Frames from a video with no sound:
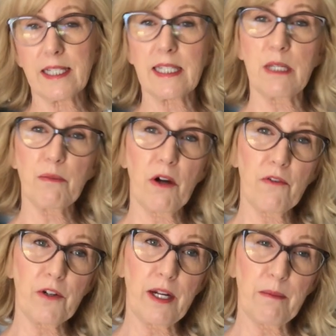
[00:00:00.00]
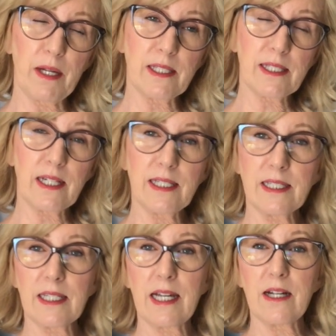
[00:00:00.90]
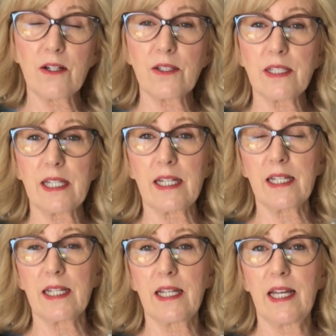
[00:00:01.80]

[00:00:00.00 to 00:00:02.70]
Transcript: a sleepover at my son's house, and